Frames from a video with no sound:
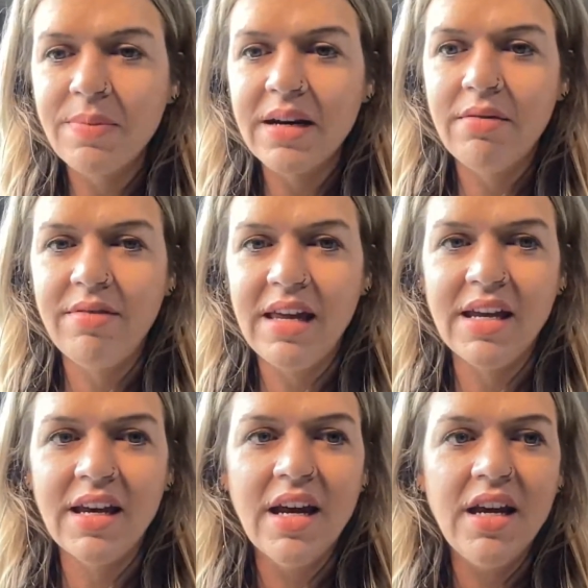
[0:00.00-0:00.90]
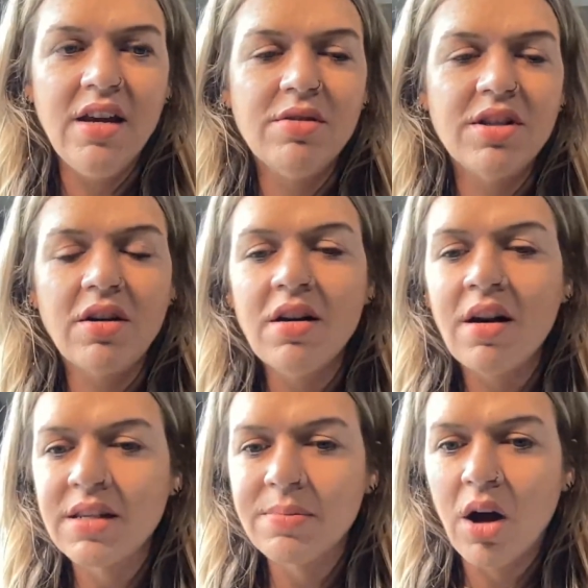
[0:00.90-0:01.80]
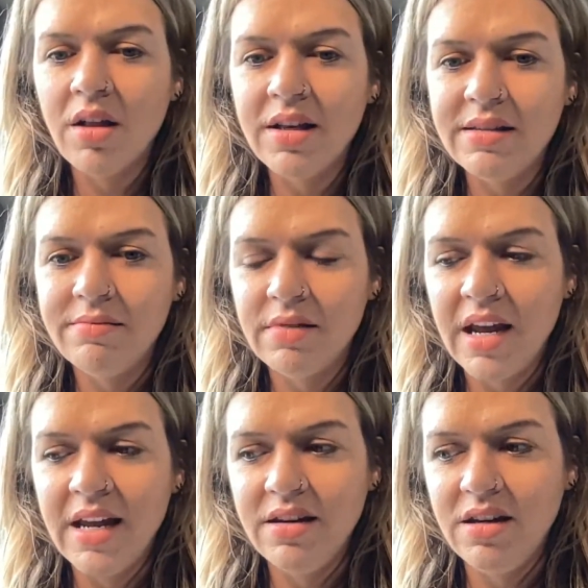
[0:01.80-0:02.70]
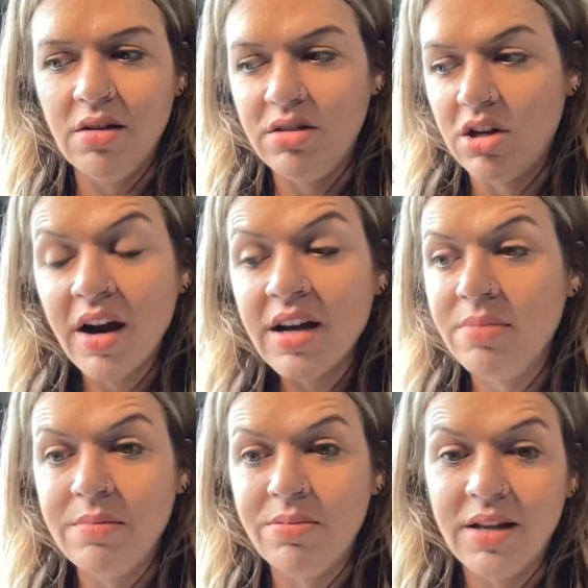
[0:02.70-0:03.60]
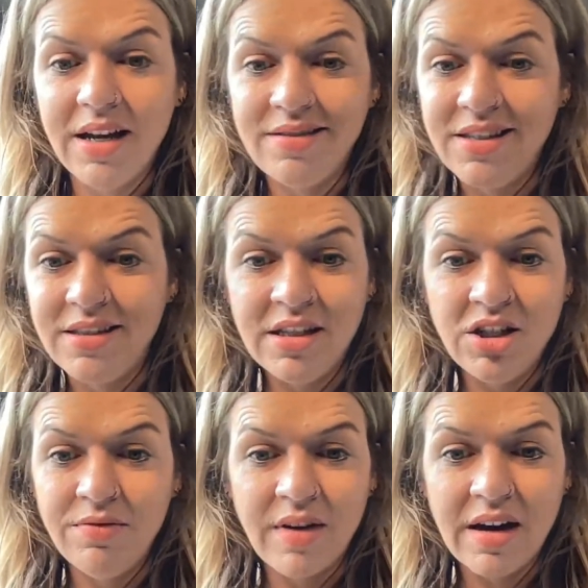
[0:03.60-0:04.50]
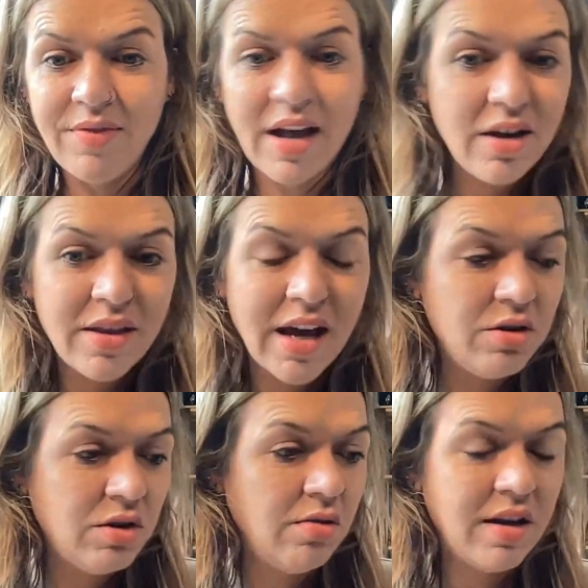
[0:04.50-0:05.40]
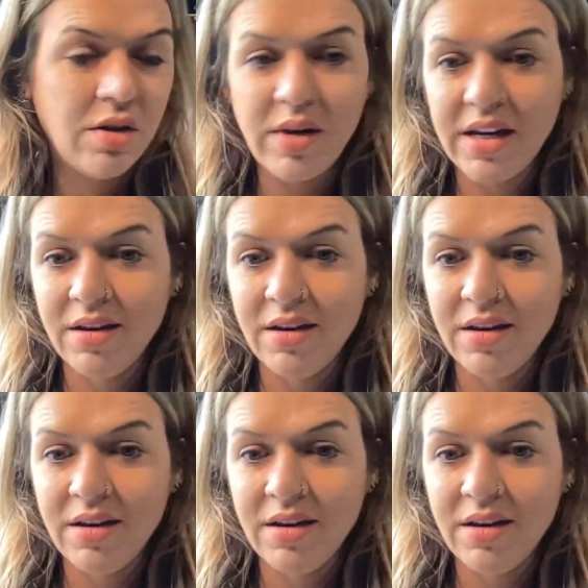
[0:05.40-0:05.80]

But I think, starting off small and talking to people like, did you find value in that? Do you think we